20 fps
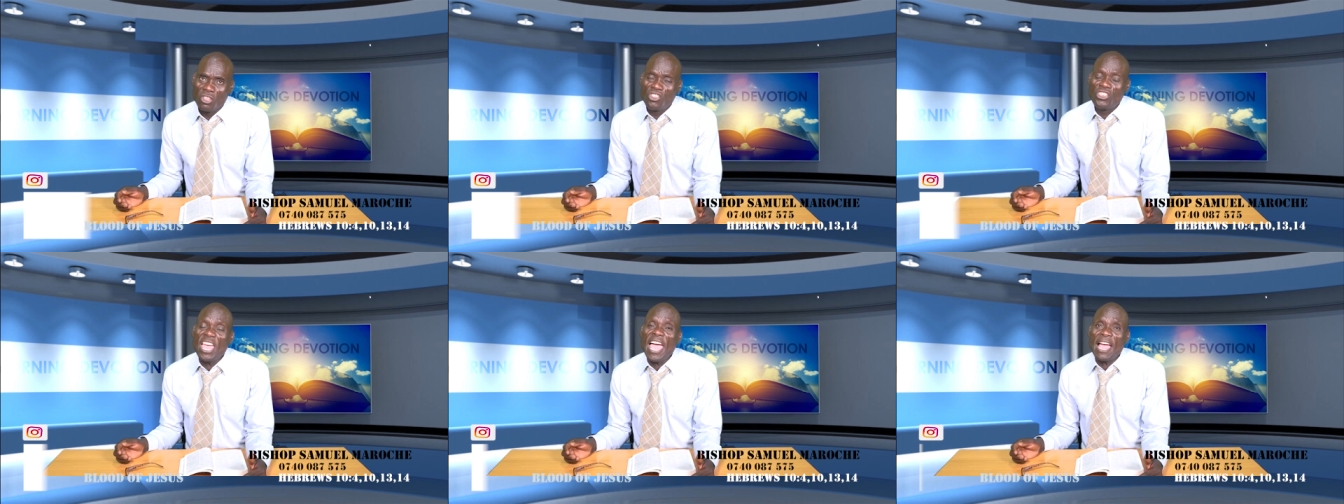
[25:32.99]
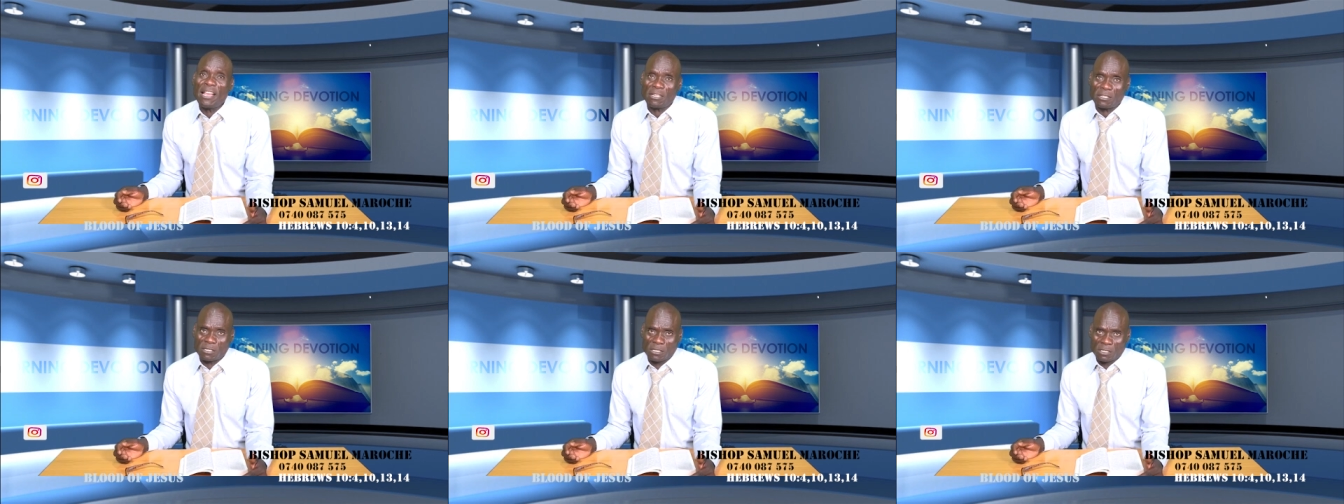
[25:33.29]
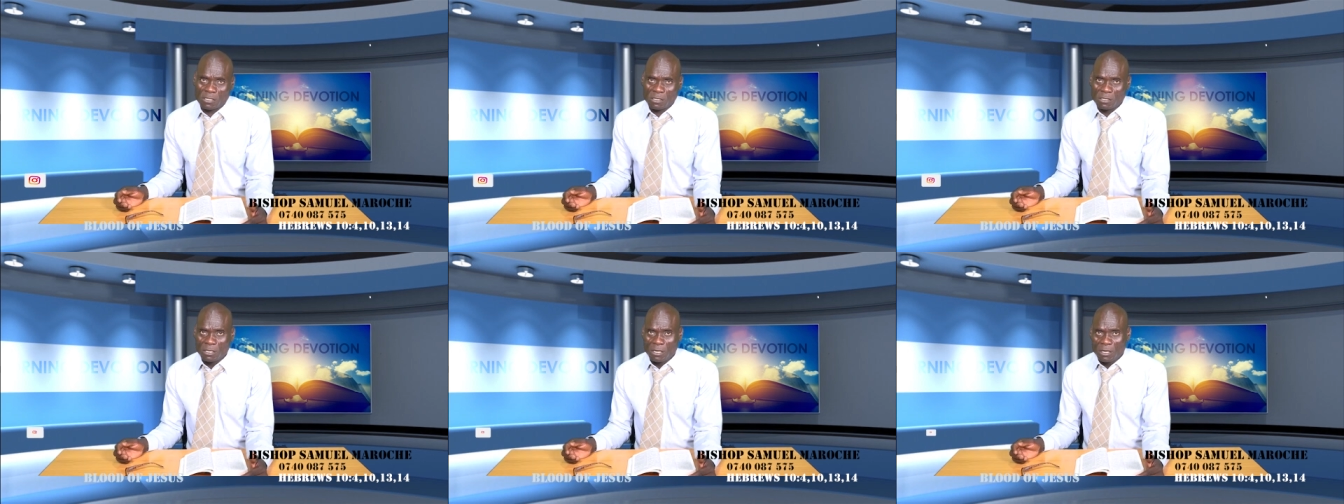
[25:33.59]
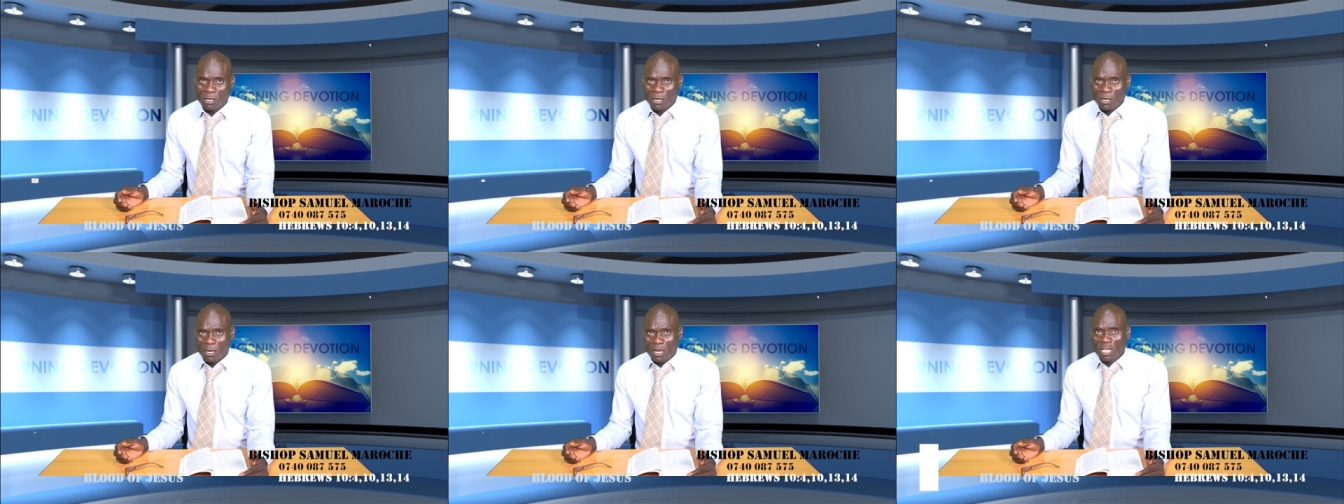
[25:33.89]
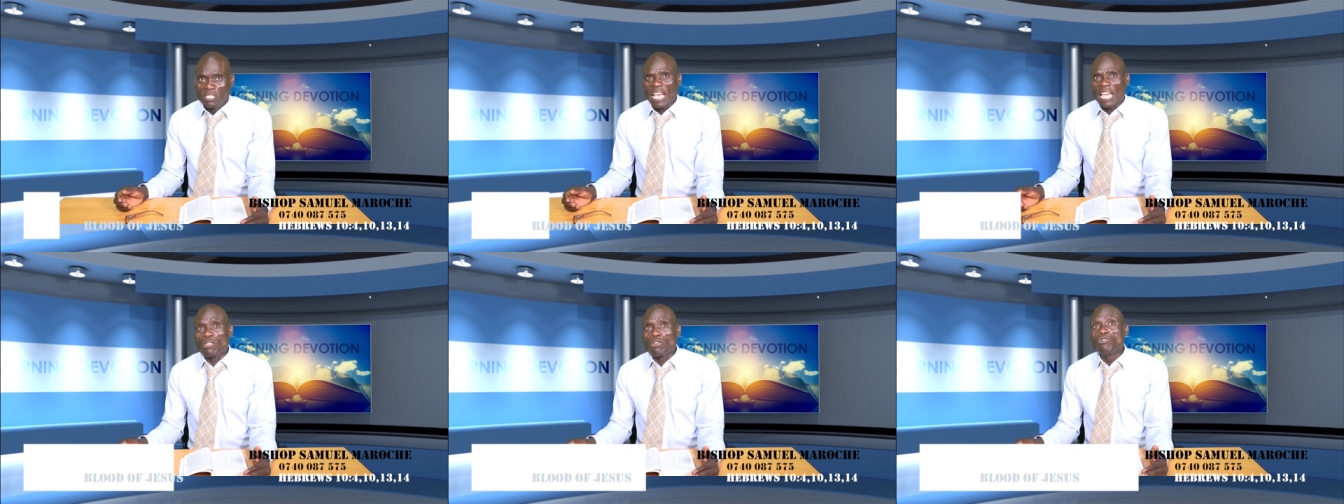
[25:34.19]
Yes,
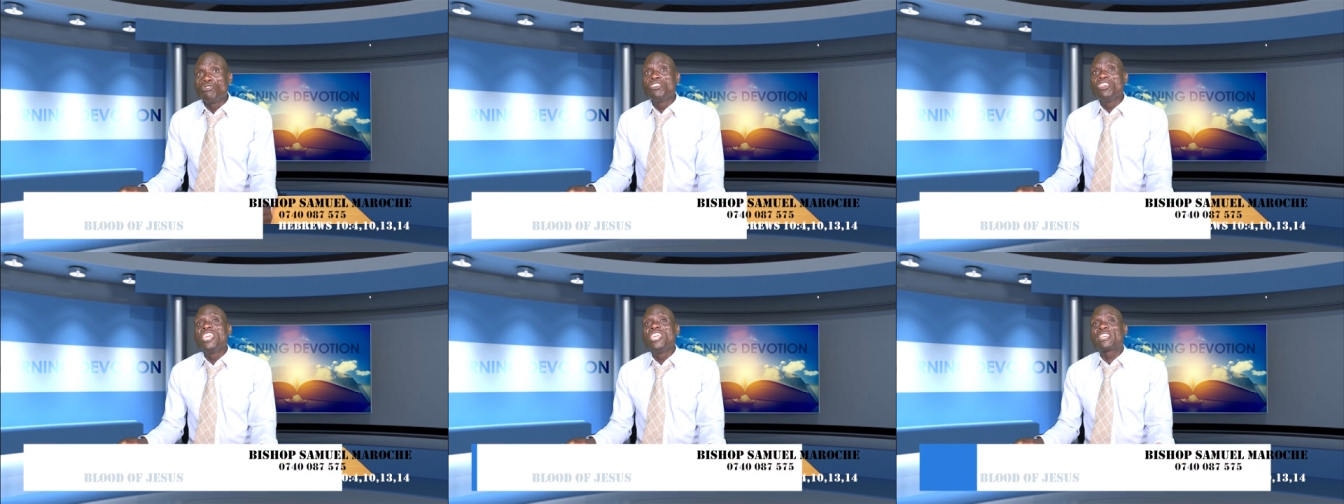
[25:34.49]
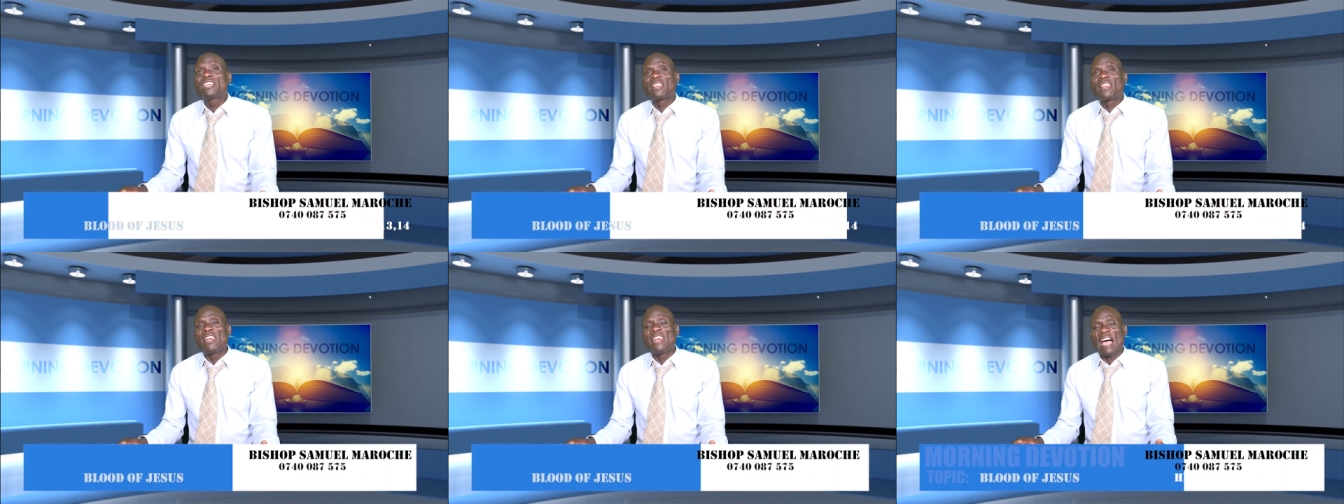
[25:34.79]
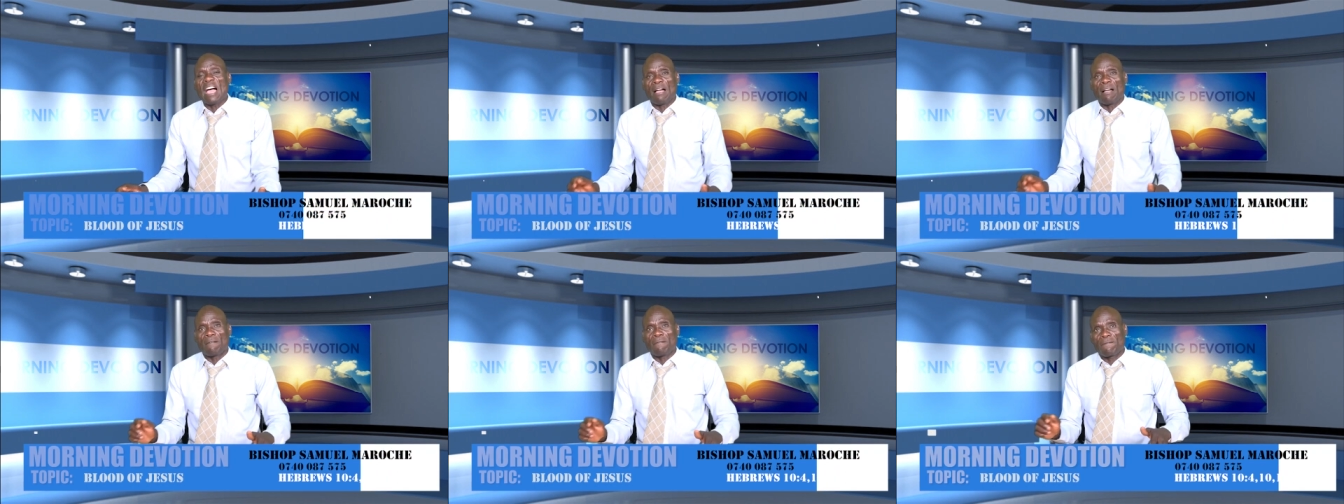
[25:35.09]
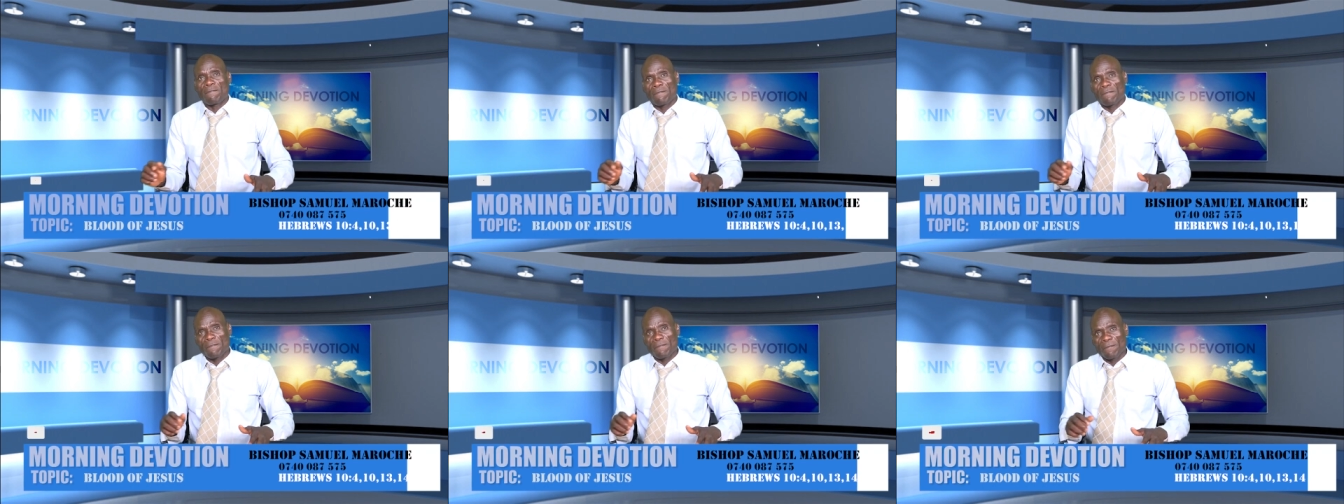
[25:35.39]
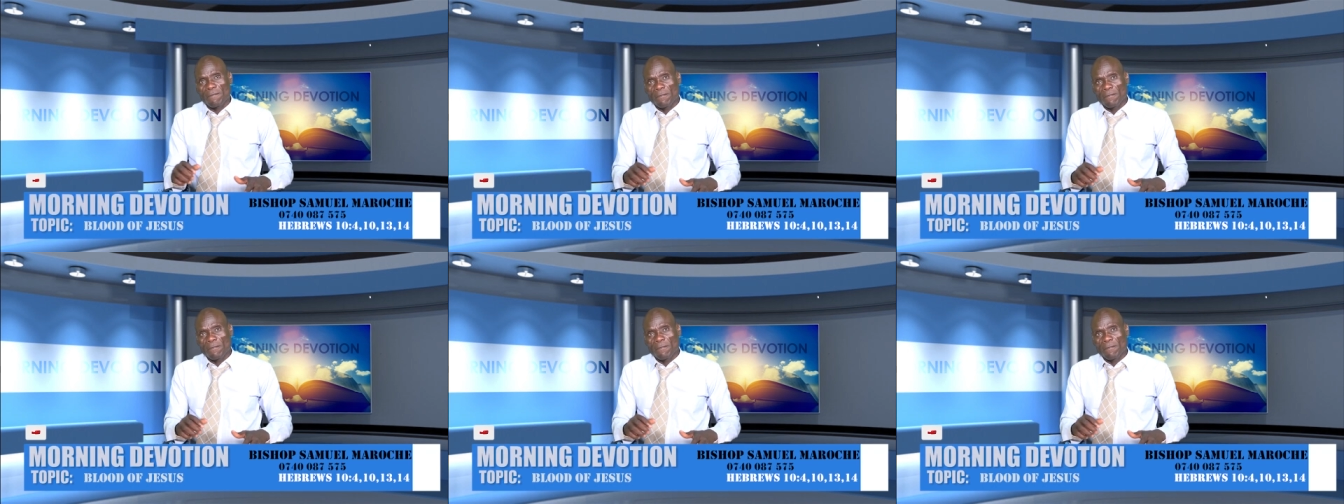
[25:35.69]
it's a unique love.